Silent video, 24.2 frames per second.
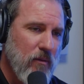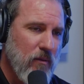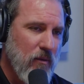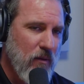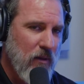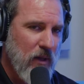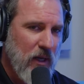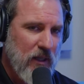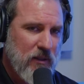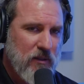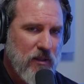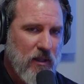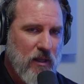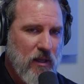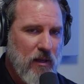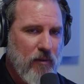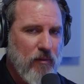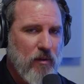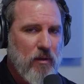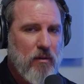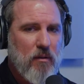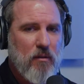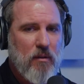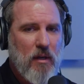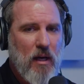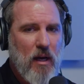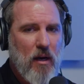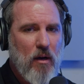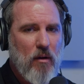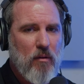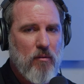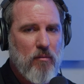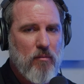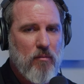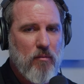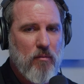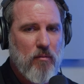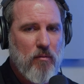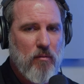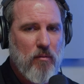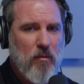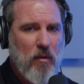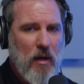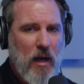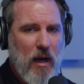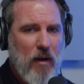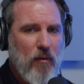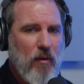That's a given. Now,
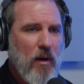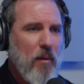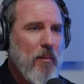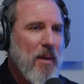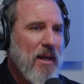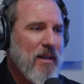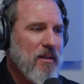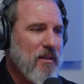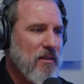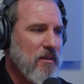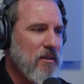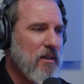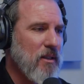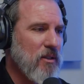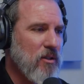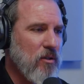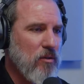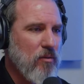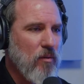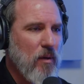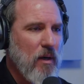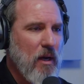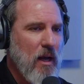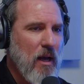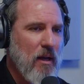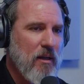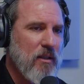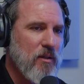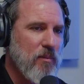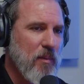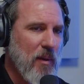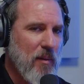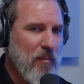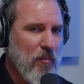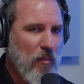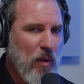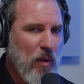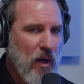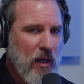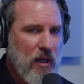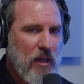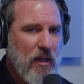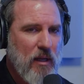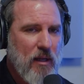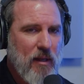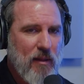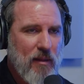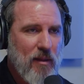how I make decisions around how to spend
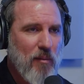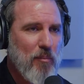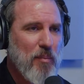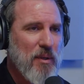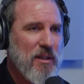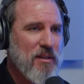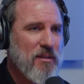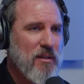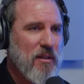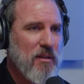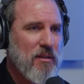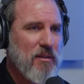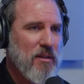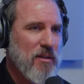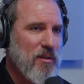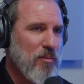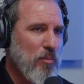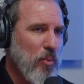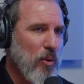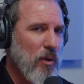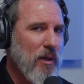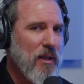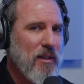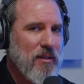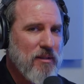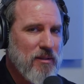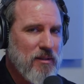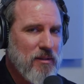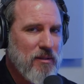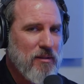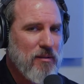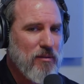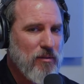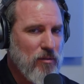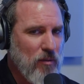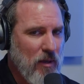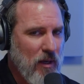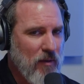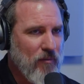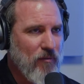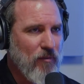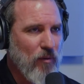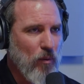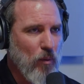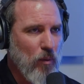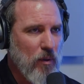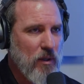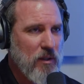money in the business is pretty
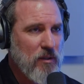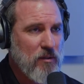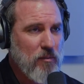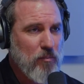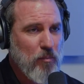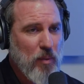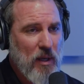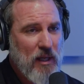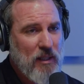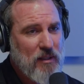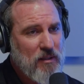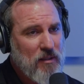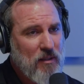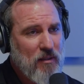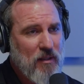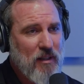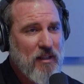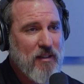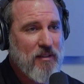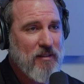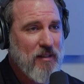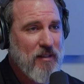straightforward. It's basically